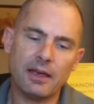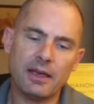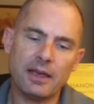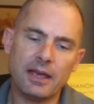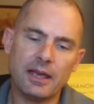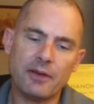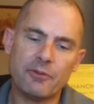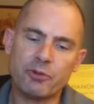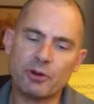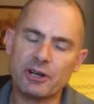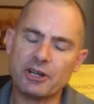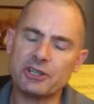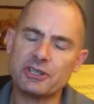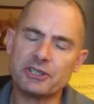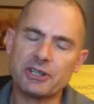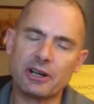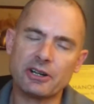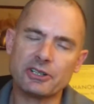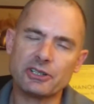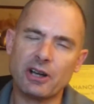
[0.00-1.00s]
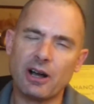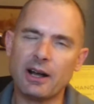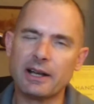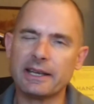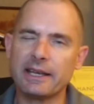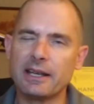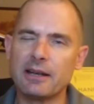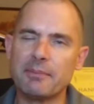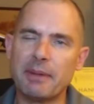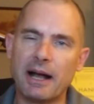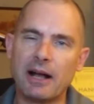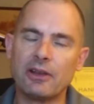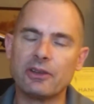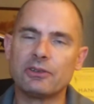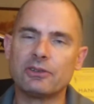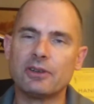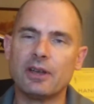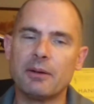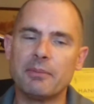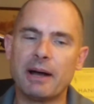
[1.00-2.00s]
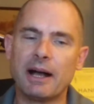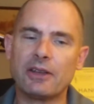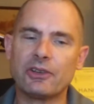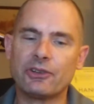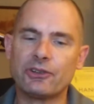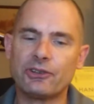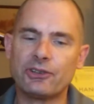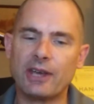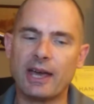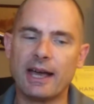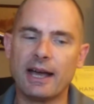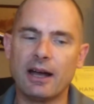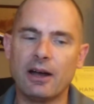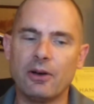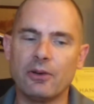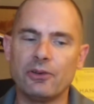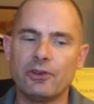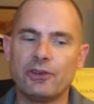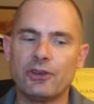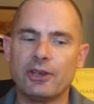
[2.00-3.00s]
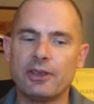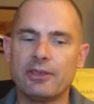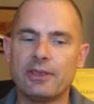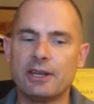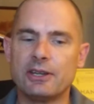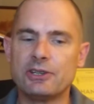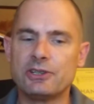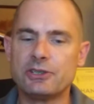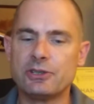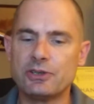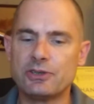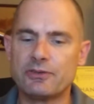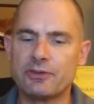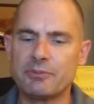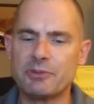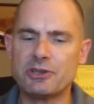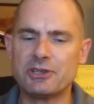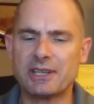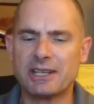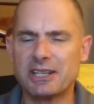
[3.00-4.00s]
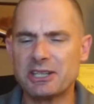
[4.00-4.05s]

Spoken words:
if we're going to start talking about sound that is used for music,